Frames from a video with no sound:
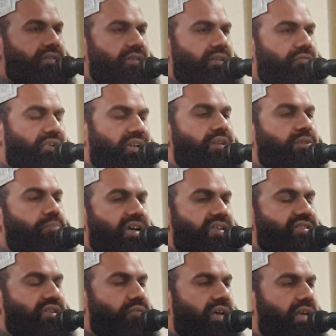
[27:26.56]
When they passed
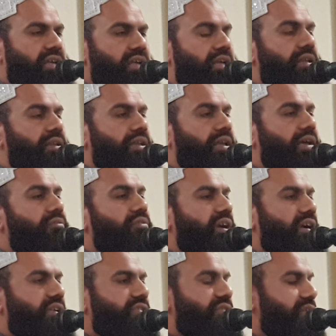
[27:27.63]
away, they have
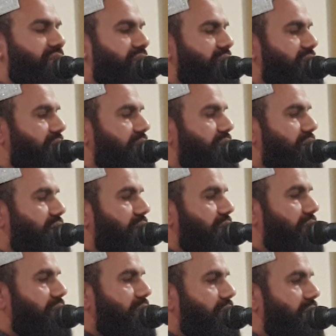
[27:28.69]
rights.
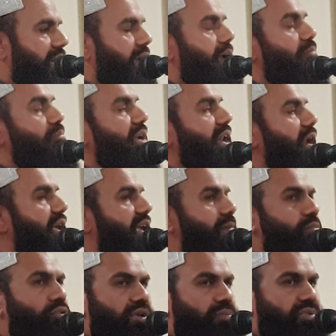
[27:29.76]
A companion came
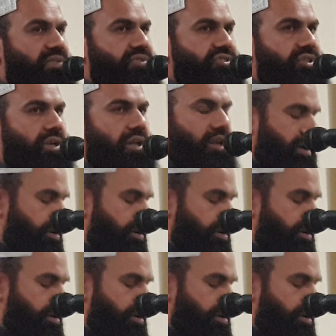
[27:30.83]
to the Prophet sallallahu